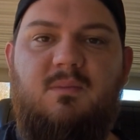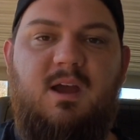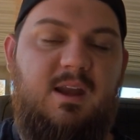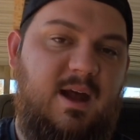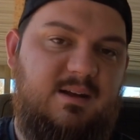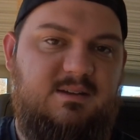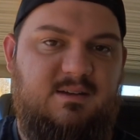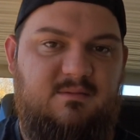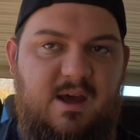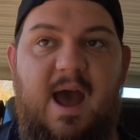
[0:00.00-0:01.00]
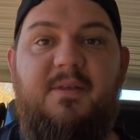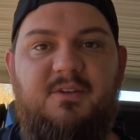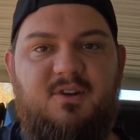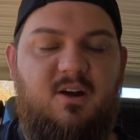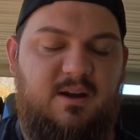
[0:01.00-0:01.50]
connect at the
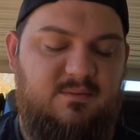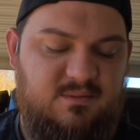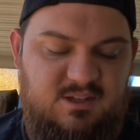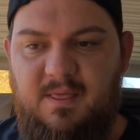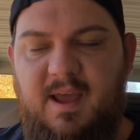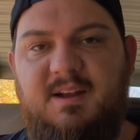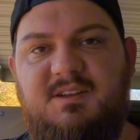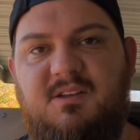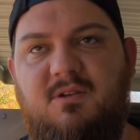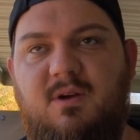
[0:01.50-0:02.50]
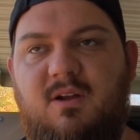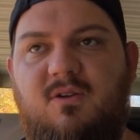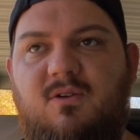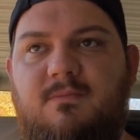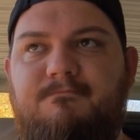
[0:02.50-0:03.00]
target. The HC3
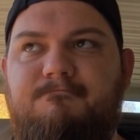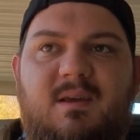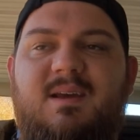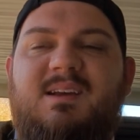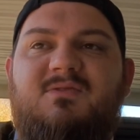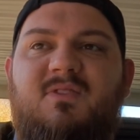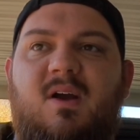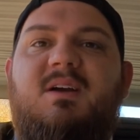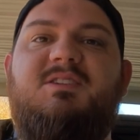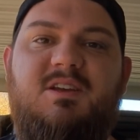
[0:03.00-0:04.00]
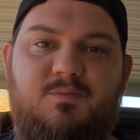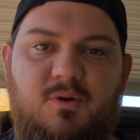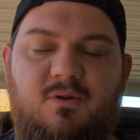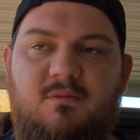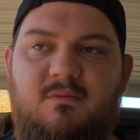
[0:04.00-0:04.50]
reticle is very
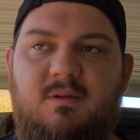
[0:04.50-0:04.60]
simple.